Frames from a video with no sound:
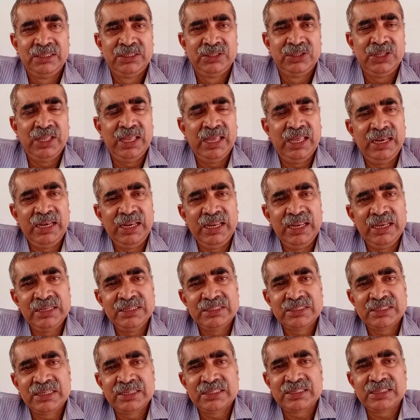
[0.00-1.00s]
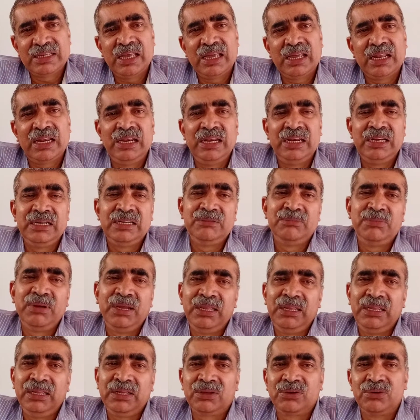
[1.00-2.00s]
The alliances are led
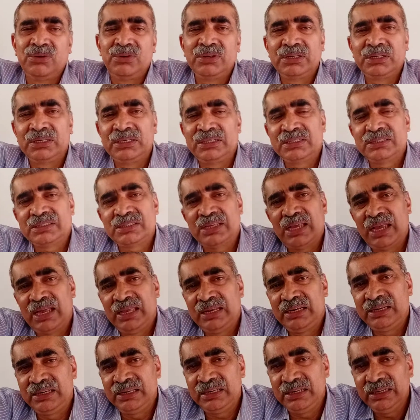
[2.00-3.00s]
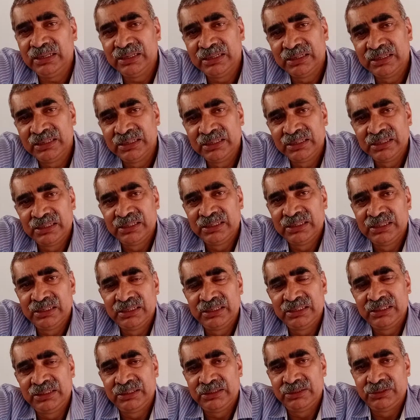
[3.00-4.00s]
by Congress and
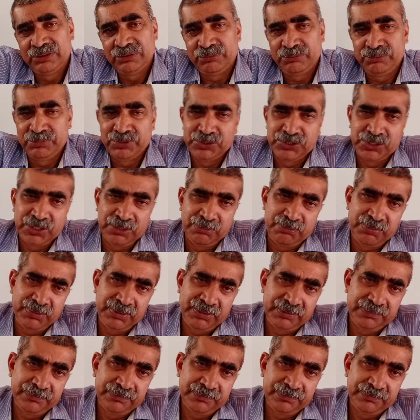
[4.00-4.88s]
BJP.